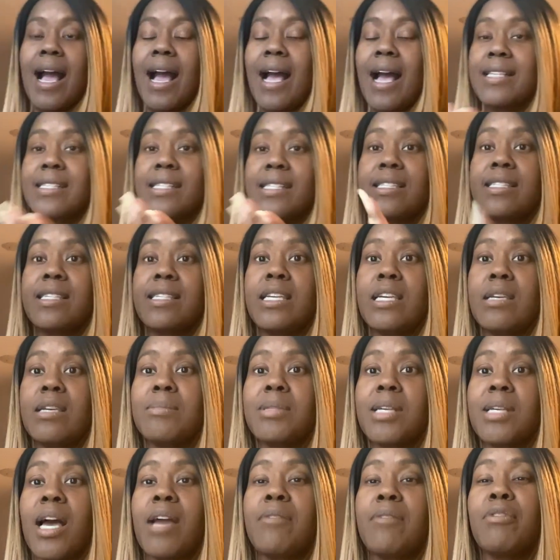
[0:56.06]
As it
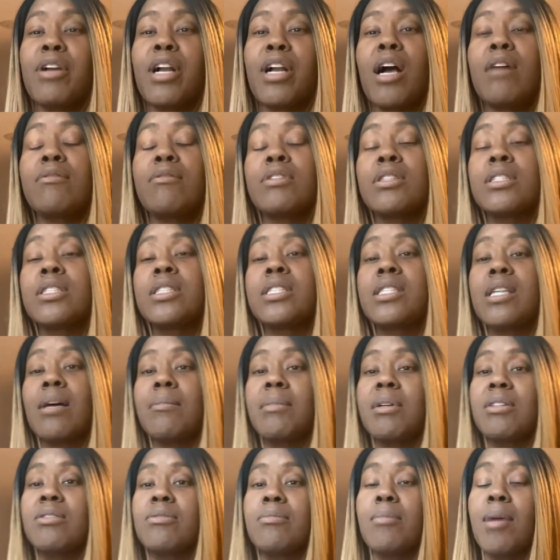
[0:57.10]
seems, I've recovered some
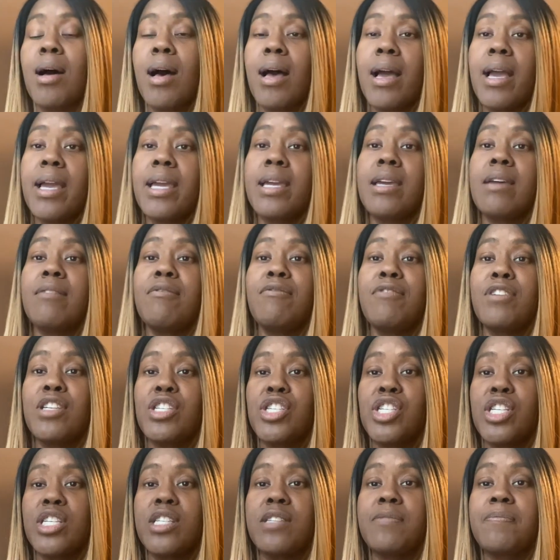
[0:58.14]
of my
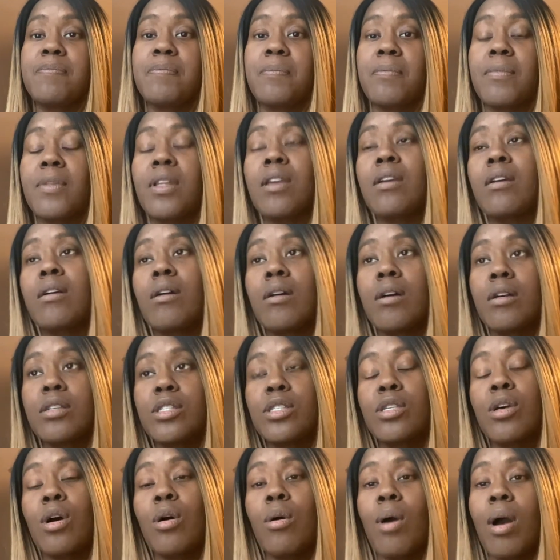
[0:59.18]
vision.
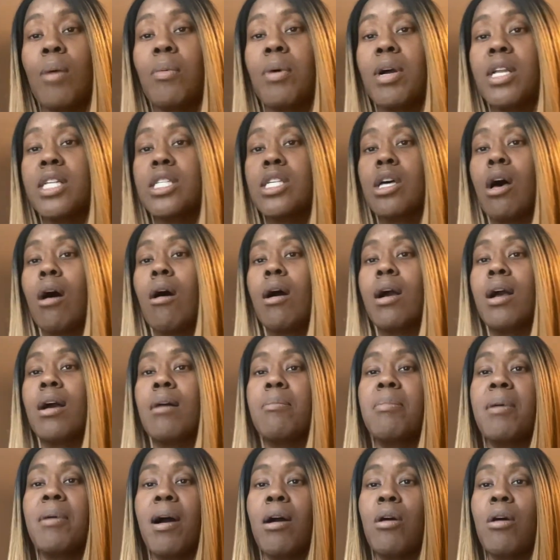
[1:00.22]
So I want to talk
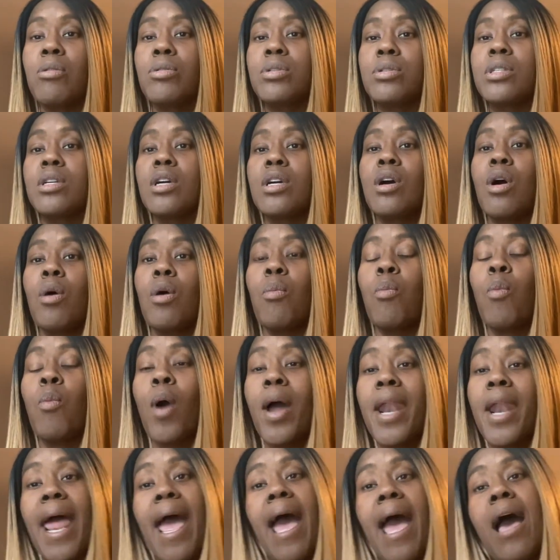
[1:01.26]
about
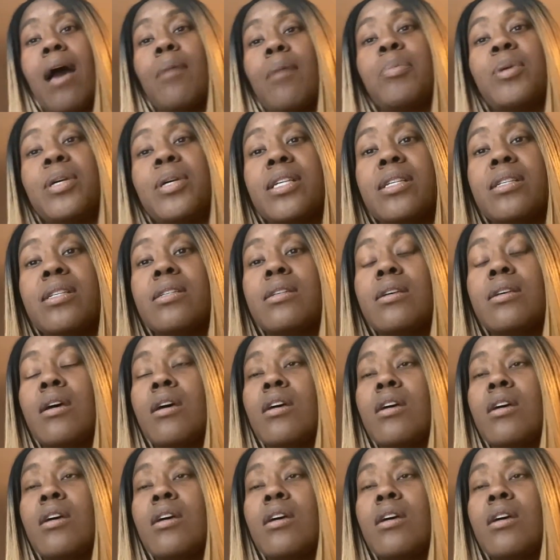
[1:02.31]
what happened.